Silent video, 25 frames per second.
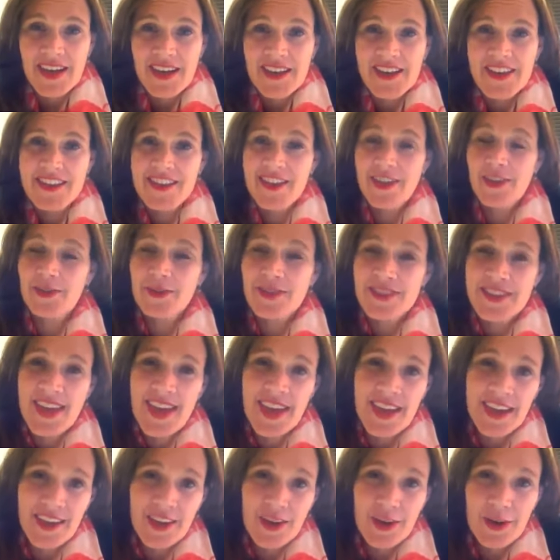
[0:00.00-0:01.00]
There's an old
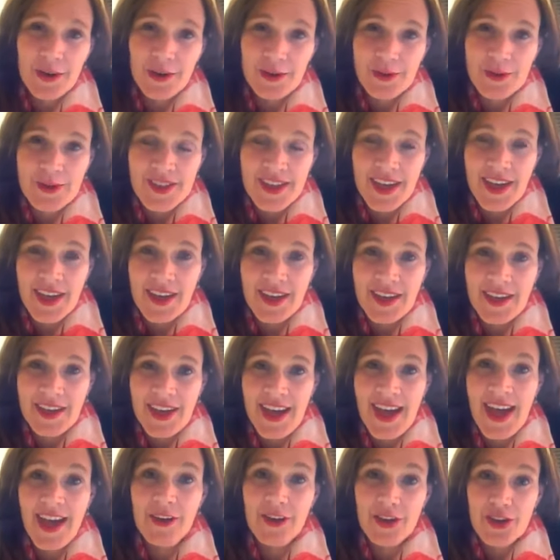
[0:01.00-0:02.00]
saying called,
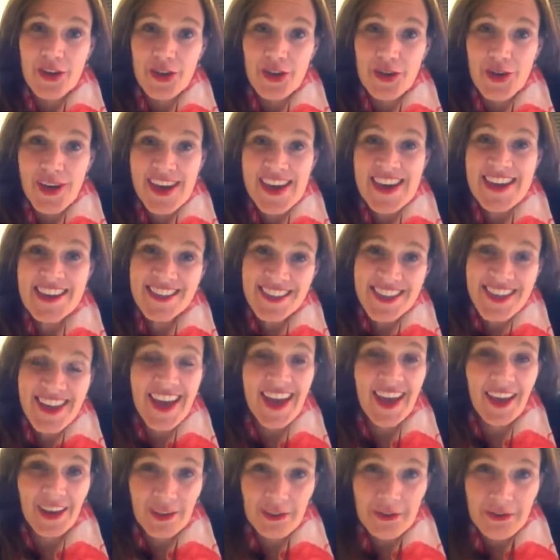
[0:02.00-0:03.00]
how do you eat an
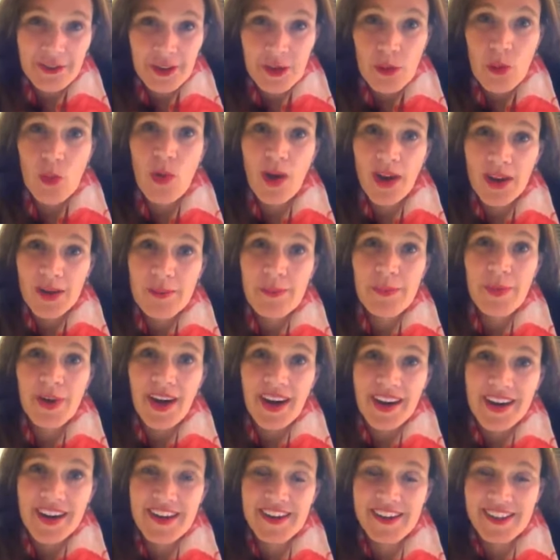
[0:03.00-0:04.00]
elephant one
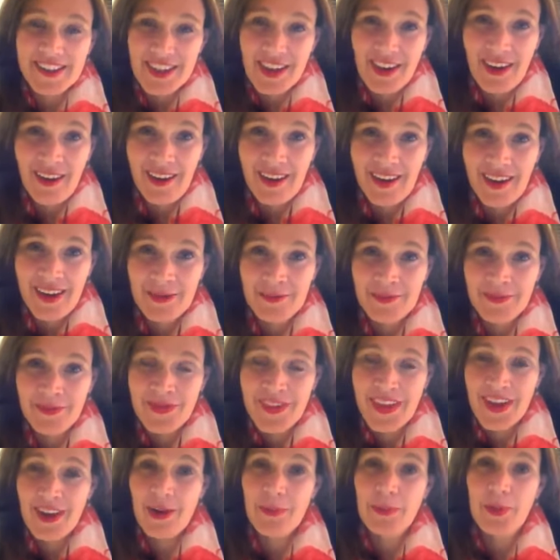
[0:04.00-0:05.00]
bite at a time,
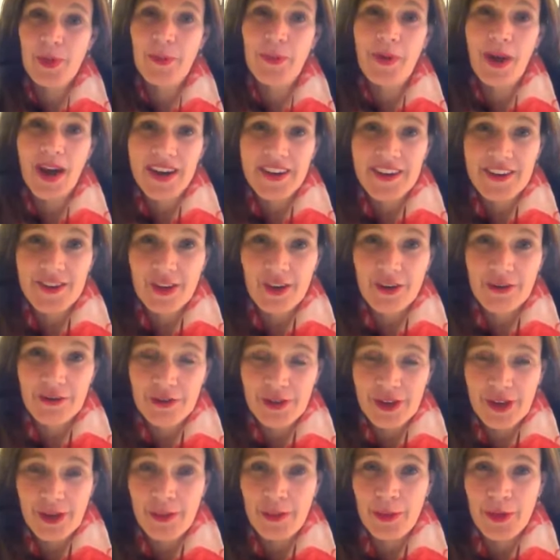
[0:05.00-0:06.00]
that I'm reminded of
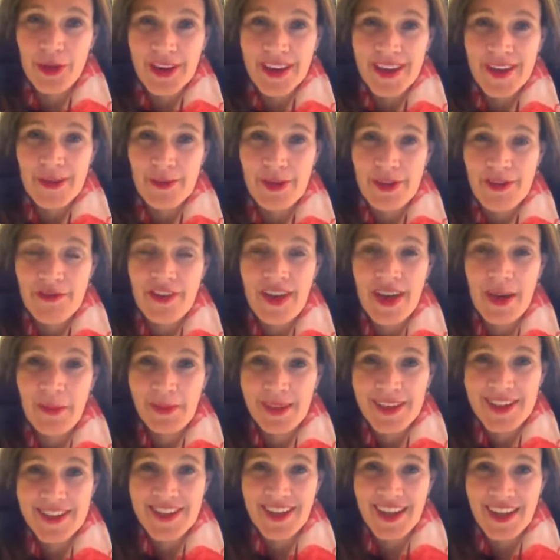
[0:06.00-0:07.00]
when I'm working with
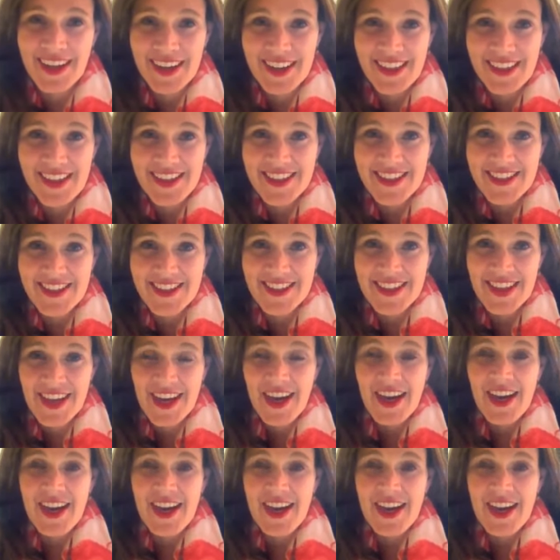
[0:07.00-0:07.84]
families like this.